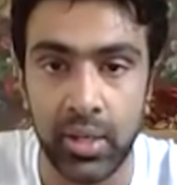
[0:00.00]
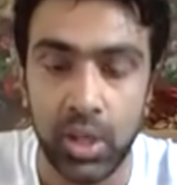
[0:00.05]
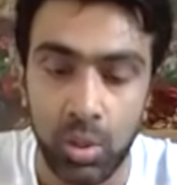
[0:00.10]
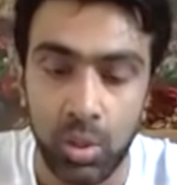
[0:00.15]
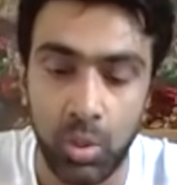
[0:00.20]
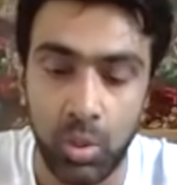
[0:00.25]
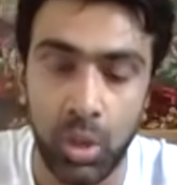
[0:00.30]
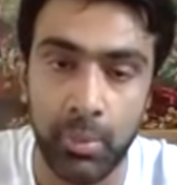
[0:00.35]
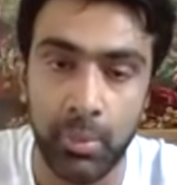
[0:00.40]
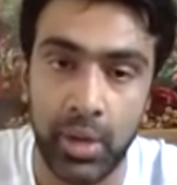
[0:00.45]

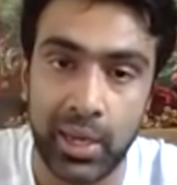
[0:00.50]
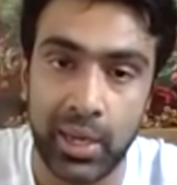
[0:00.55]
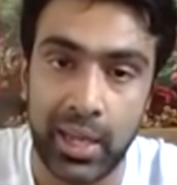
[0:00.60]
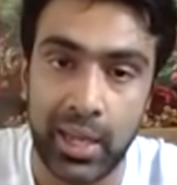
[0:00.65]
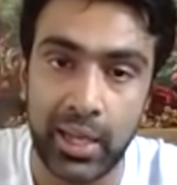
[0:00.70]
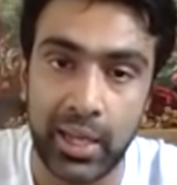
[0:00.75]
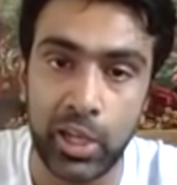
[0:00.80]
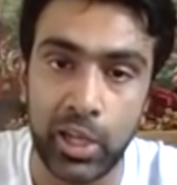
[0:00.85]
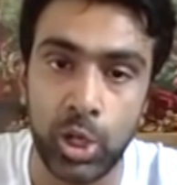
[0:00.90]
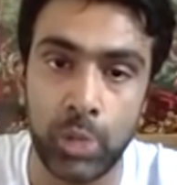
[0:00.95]
What are my
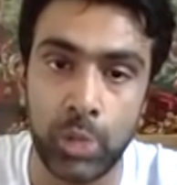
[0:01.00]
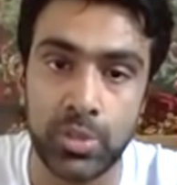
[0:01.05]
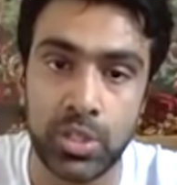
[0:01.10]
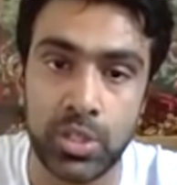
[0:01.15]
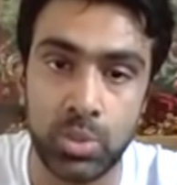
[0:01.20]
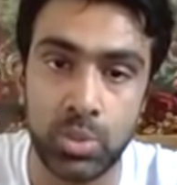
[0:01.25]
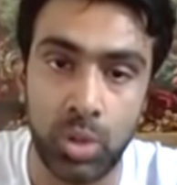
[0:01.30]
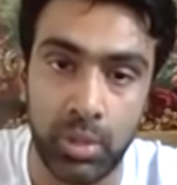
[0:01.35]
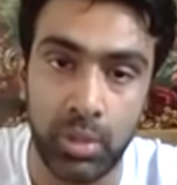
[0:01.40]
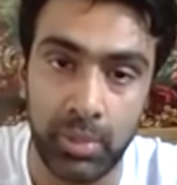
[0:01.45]
attacking options?
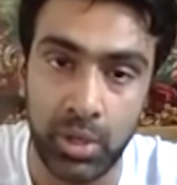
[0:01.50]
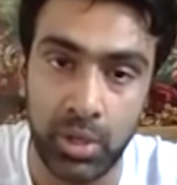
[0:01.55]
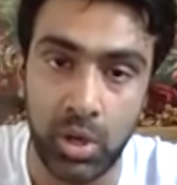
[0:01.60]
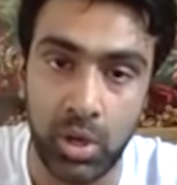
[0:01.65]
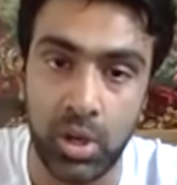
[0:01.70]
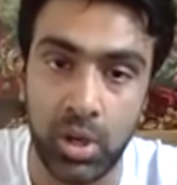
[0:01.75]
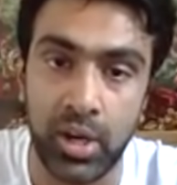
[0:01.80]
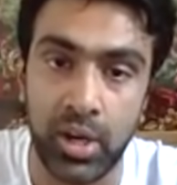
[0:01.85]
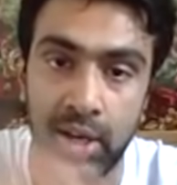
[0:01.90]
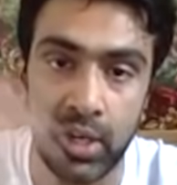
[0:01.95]
What are my
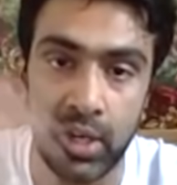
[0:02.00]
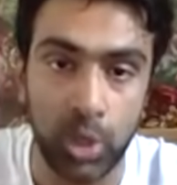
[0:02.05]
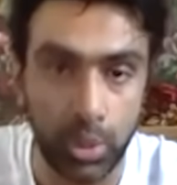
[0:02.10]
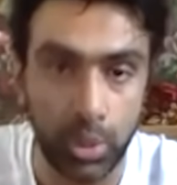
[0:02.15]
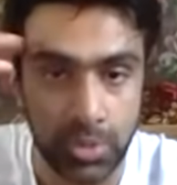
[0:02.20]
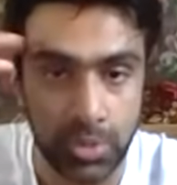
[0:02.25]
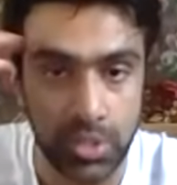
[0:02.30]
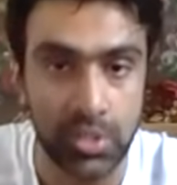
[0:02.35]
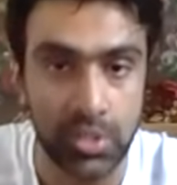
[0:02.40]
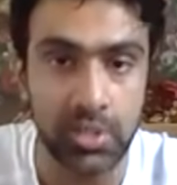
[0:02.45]
non-attacking
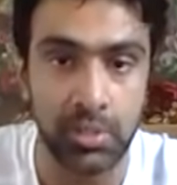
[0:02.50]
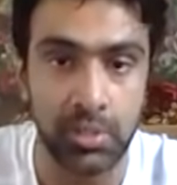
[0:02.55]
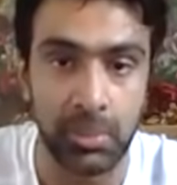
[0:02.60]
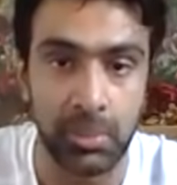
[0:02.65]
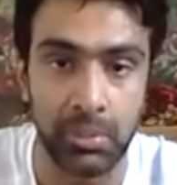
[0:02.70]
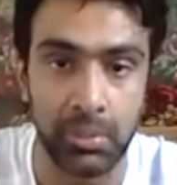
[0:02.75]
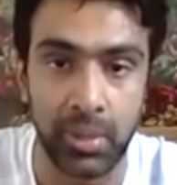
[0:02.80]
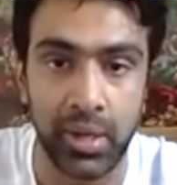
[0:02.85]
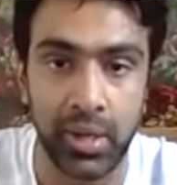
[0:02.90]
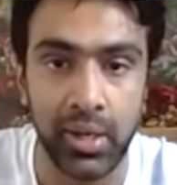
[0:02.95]
options is in my
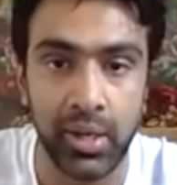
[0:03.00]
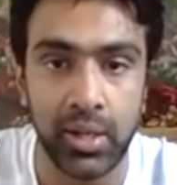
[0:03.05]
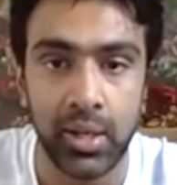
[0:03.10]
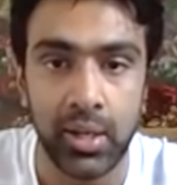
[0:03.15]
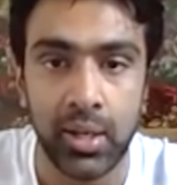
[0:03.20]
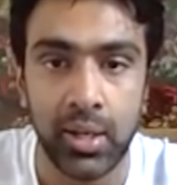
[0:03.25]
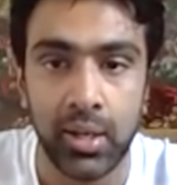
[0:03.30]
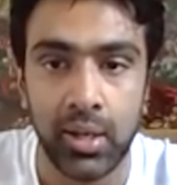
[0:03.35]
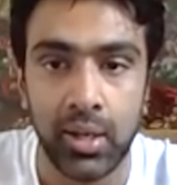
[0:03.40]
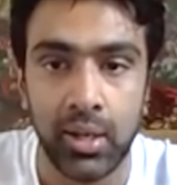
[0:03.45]
mind.
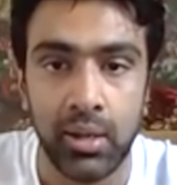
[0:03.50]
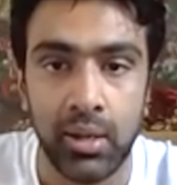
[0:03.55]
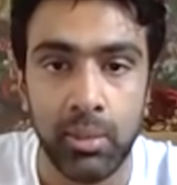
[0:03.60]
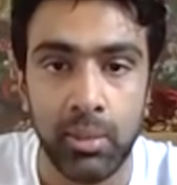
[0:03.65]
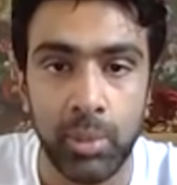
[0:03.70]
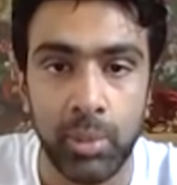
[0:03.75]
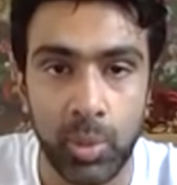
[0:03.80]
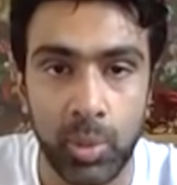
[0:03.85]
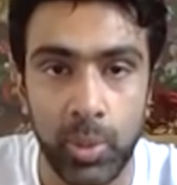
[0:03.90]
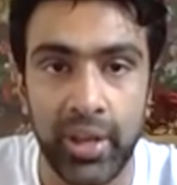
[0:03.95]

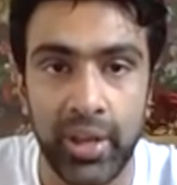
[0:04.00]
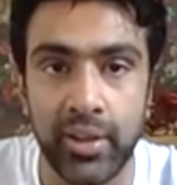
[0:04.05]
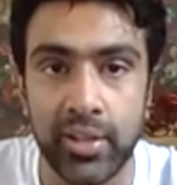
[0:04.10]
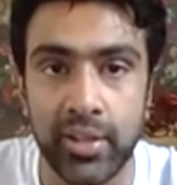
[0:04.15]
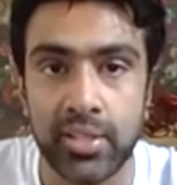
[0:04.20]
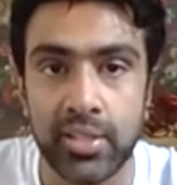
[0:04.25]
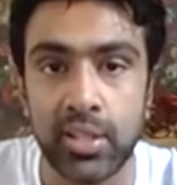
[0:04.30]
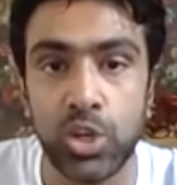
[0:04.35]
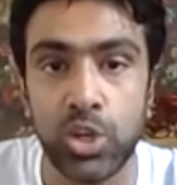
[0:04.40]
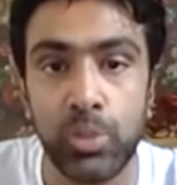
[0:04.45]
But
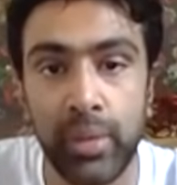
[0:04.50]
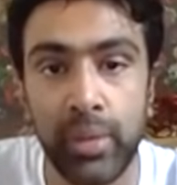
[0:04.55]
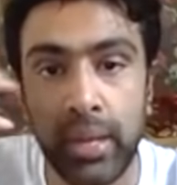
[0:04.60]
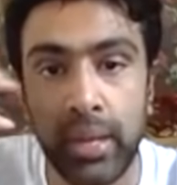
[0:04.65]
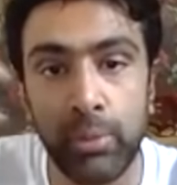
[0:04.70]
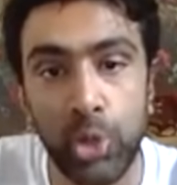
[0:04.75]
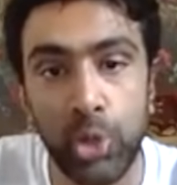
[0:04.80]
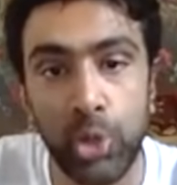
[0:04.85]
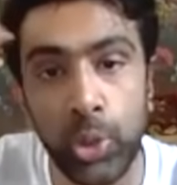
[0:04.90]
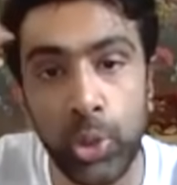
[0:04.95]
whereas to be able to